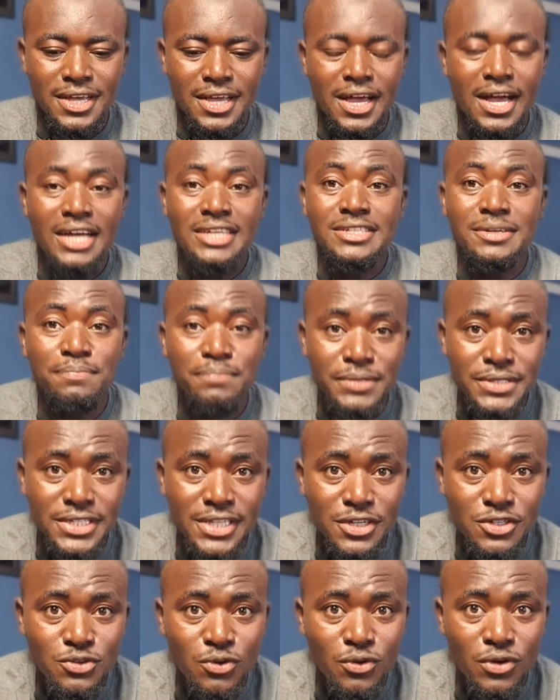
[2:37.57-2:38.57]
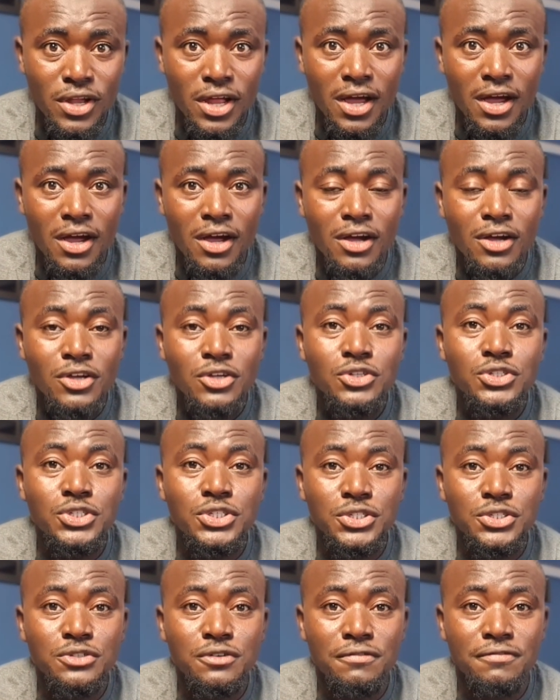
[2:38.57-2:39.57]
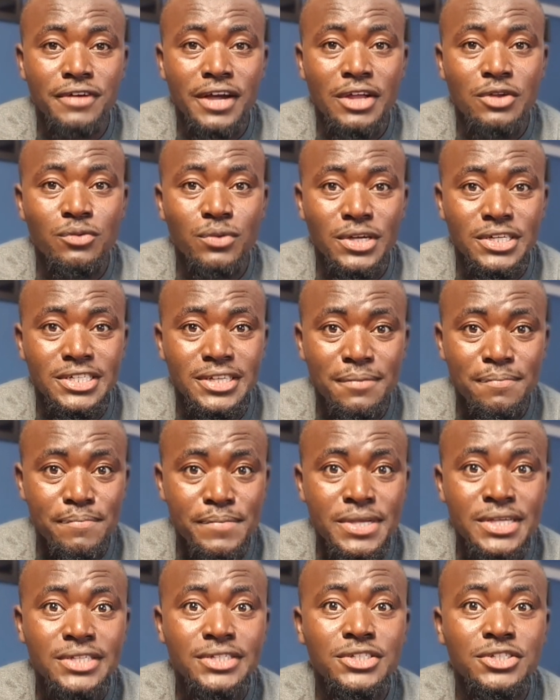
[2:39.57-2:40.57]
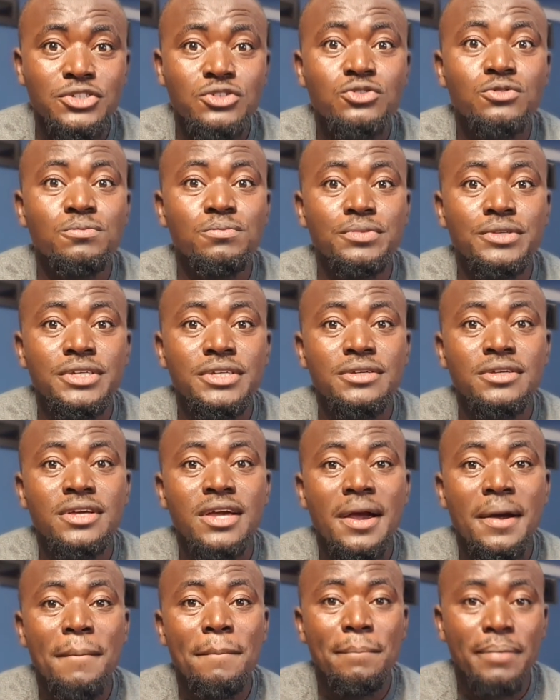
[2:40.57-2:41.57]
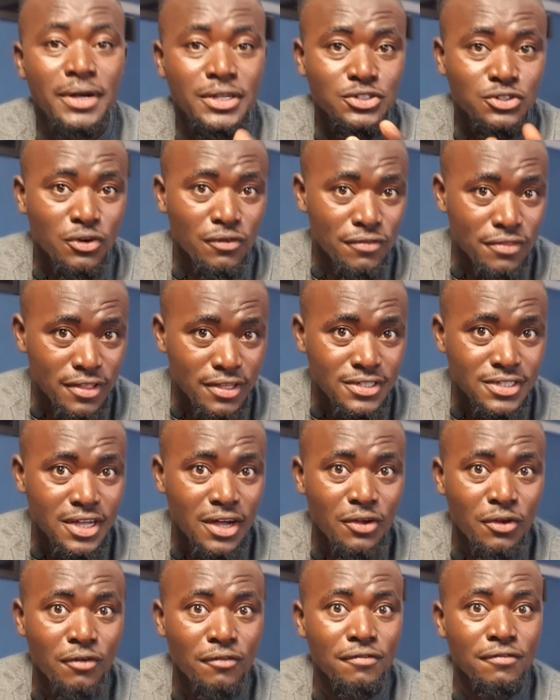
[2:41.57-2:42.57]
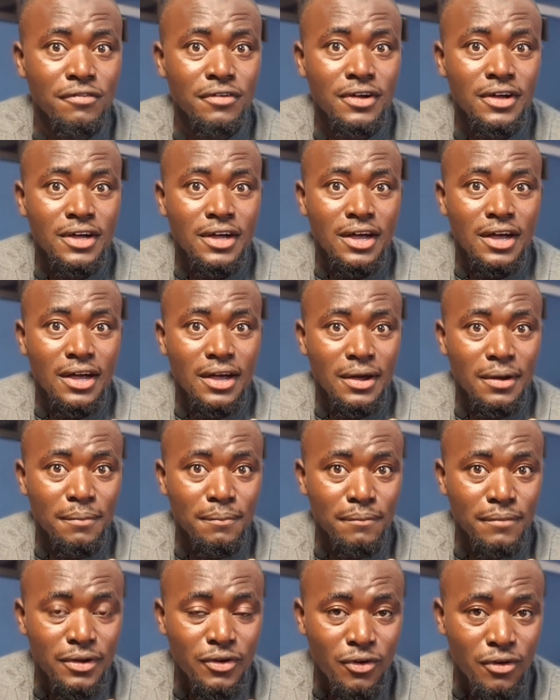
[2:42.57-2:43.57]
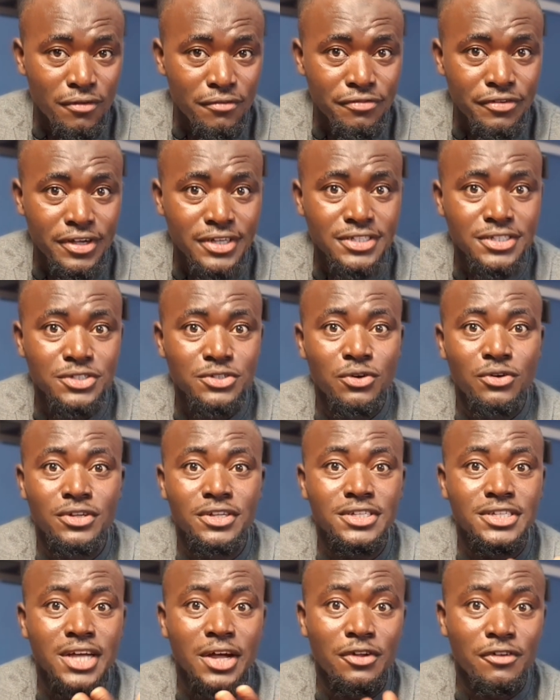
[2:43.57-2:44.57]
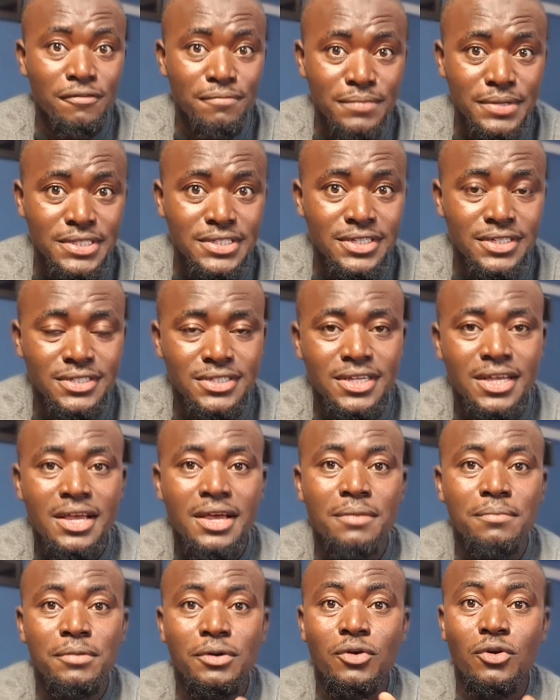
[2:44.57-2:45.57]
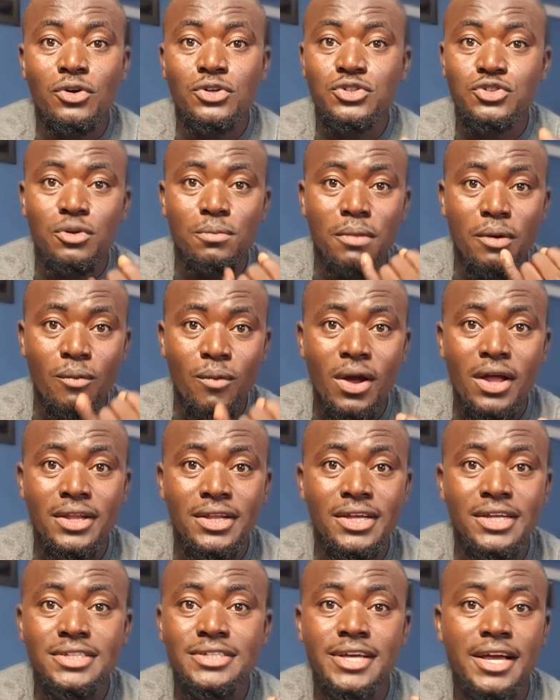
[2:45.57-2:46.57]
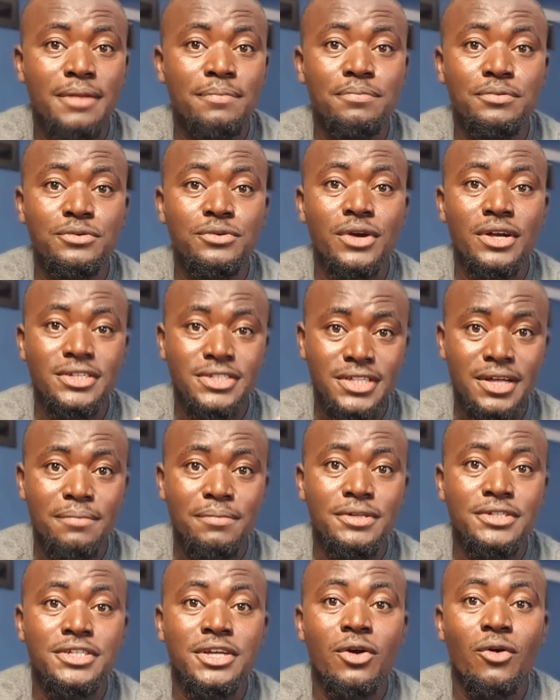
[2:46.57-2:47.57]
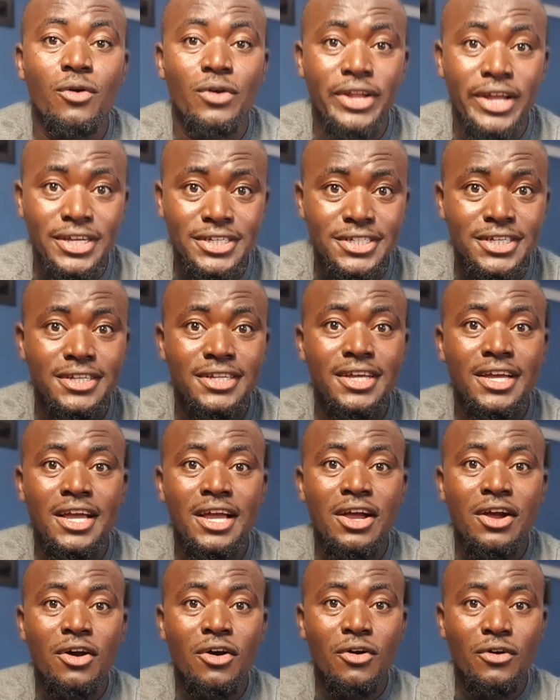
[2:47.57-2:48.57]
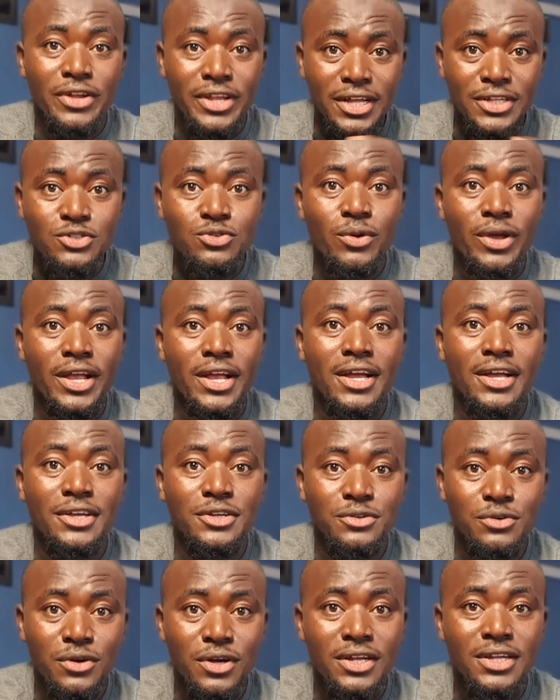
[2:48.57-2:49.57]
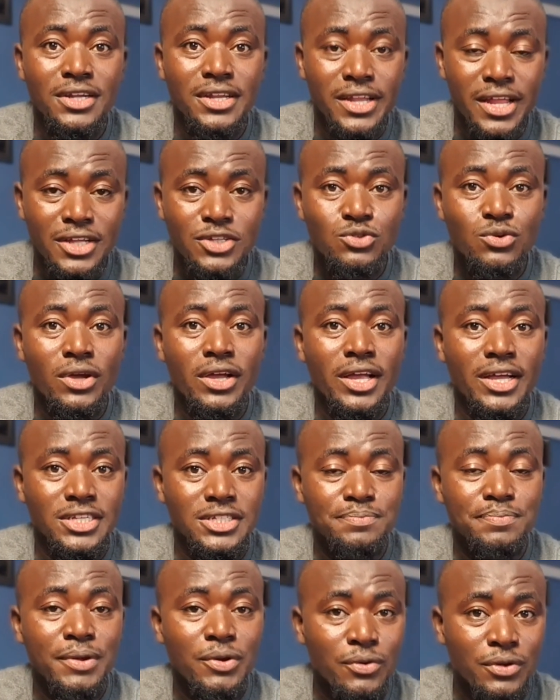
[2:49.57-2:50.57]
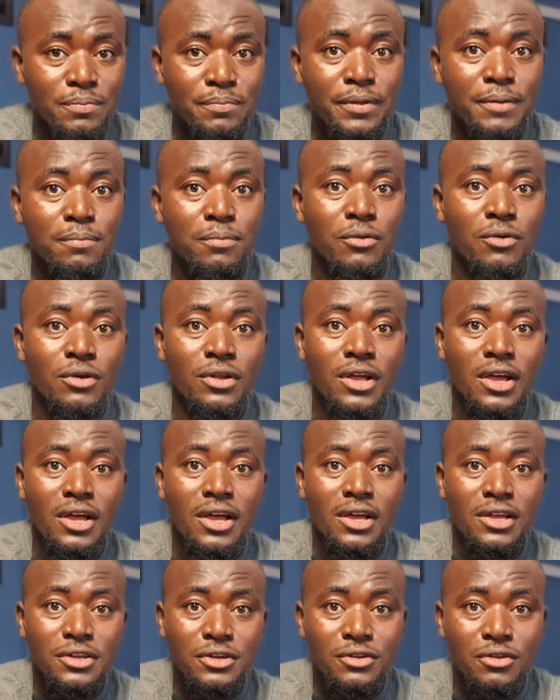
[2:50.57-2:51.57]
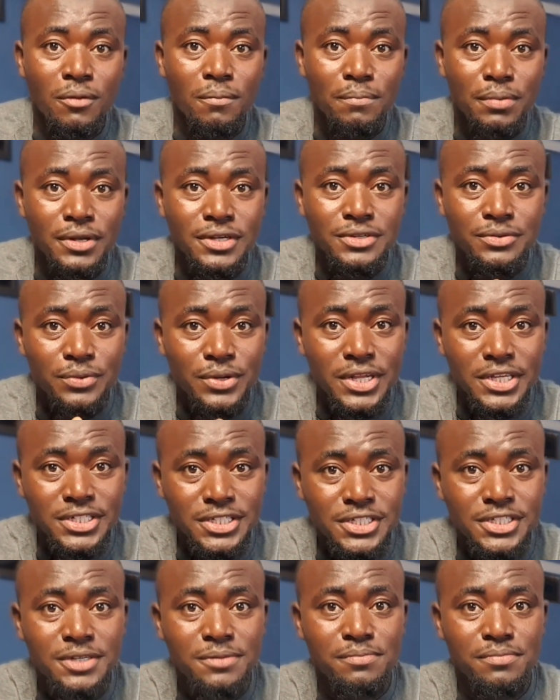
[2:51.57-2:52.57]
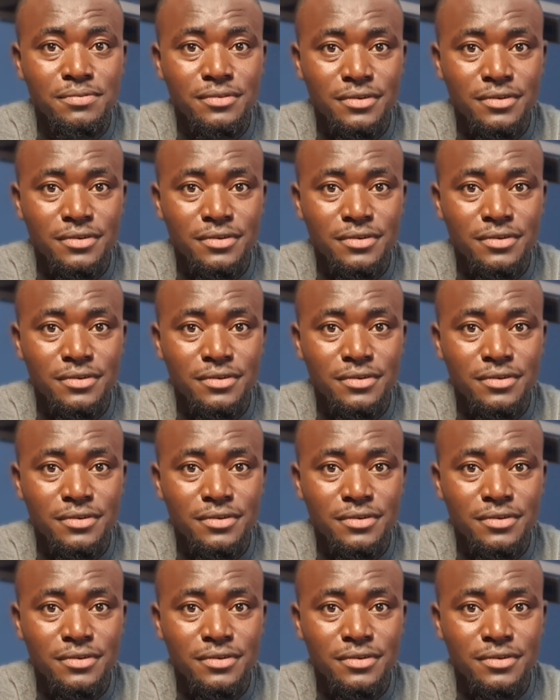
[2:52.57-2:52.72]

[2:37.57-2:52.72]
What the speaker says: as a business owner, you need to find ways and means to be part of this kind of conferences or this kind of meetings, because number one, it helps you establish a connection or network. You can network and speak with people, build a relationship.